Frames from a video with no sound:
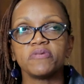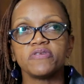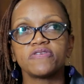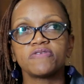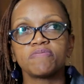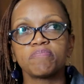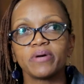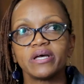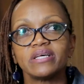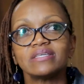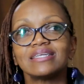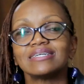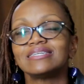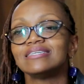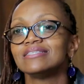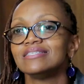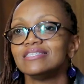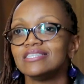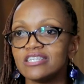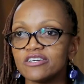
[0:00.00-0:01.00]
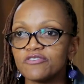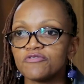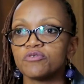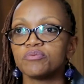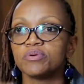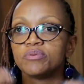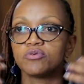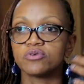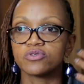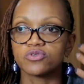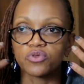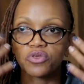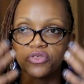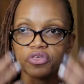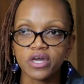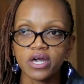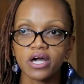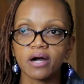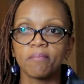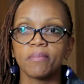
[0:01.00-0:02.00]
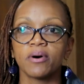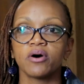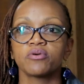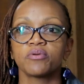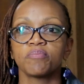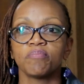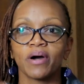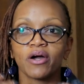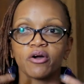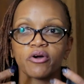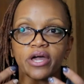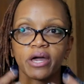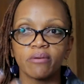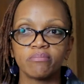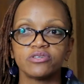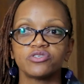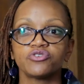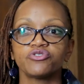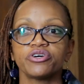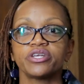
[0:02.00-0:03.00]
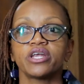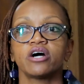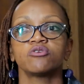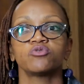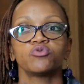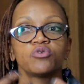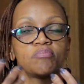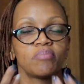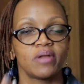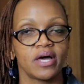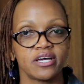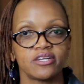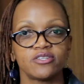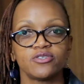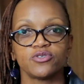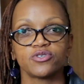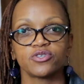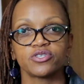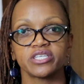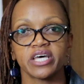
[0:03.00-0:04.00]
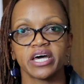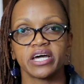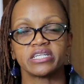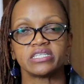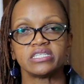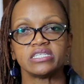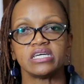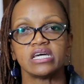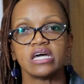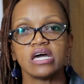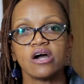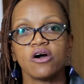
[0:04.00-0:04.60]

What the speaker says: space that is needed for people to think about biochemistry and how to apply it to society.